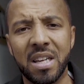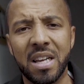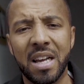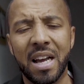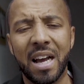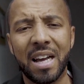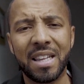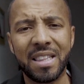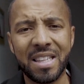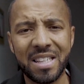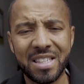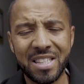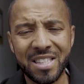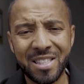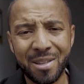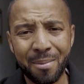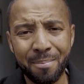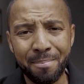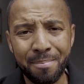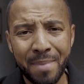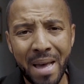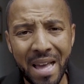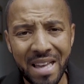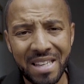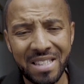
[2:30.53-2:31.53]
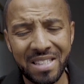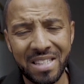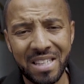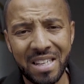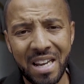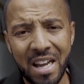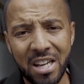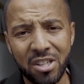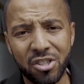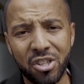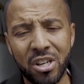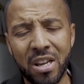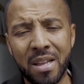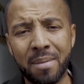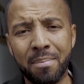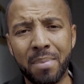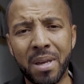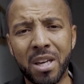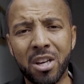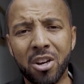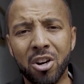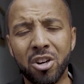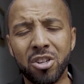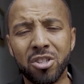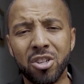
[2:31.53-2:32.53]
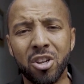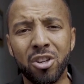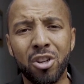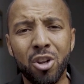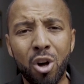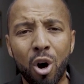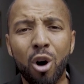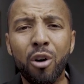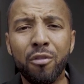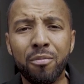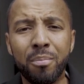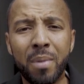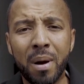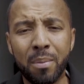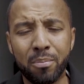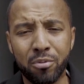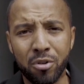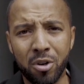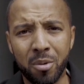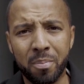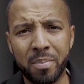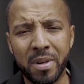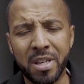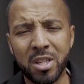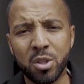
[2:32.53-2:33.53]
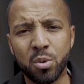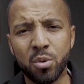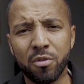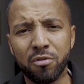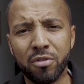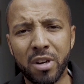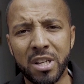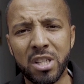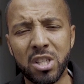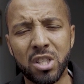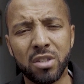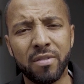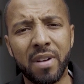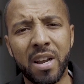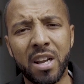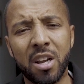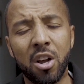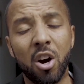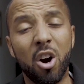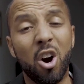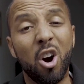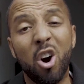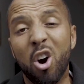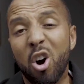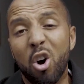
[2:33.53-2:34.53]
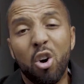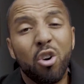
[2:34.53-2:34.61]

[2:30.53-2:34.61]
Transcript: And this is amazing actually, because a lot of my properties with rent to rent are